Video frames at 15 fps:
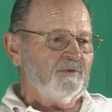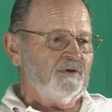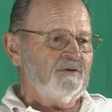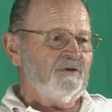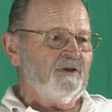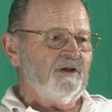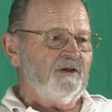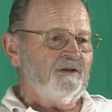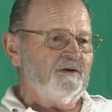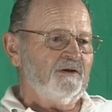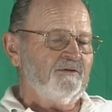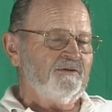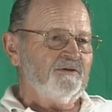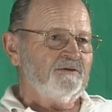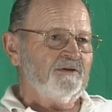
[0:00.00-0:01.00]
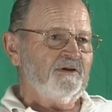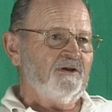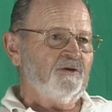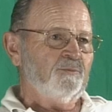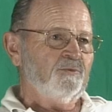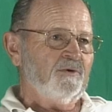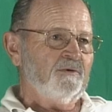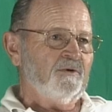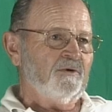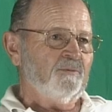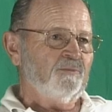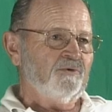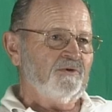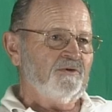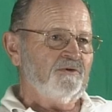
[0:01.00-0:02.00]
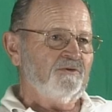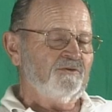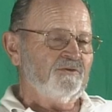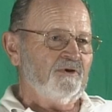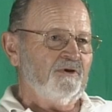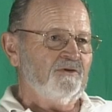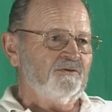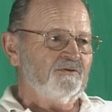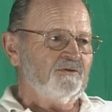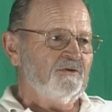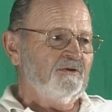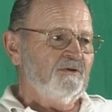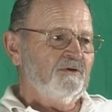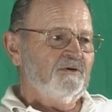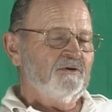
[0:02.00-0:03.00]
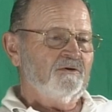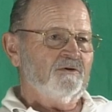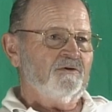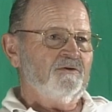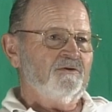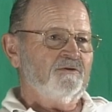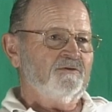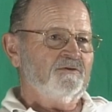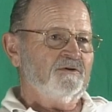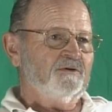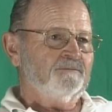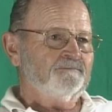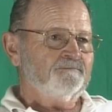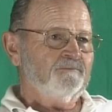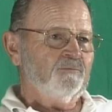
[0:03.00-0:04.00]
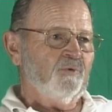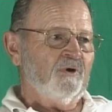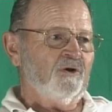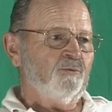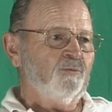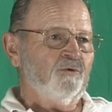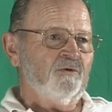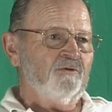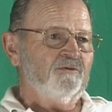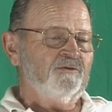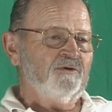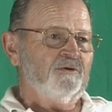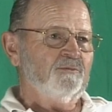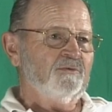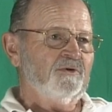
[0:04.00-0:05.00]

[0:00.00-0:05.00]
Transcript: And, they, and I think they had a, pr pretty good size or a good um, water polo team.